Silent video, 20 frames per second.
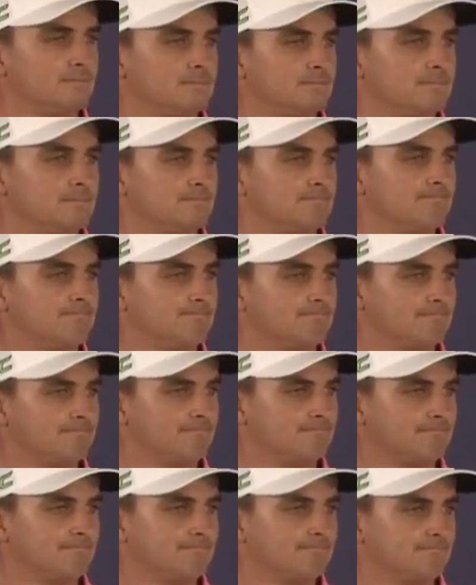thank you for
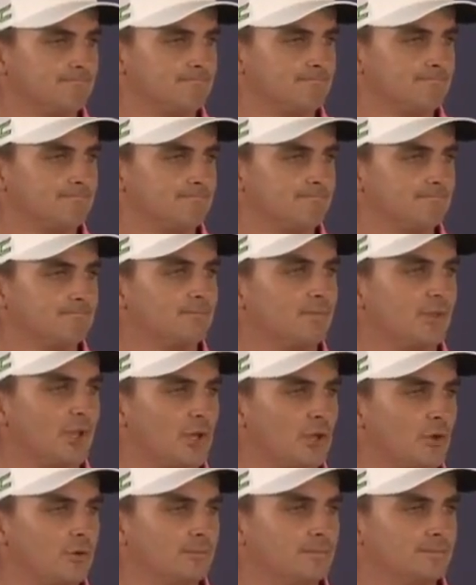finding us today, and
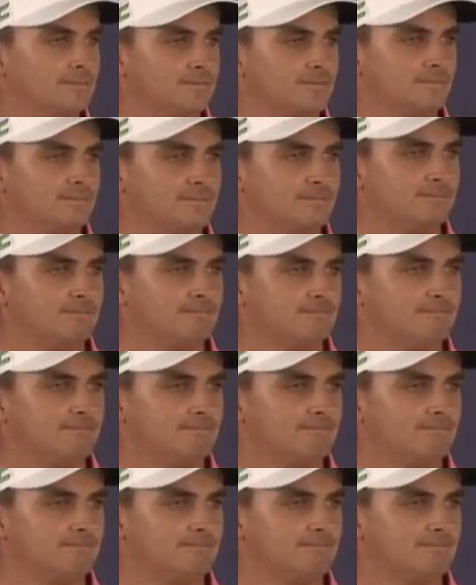uh, best of luck.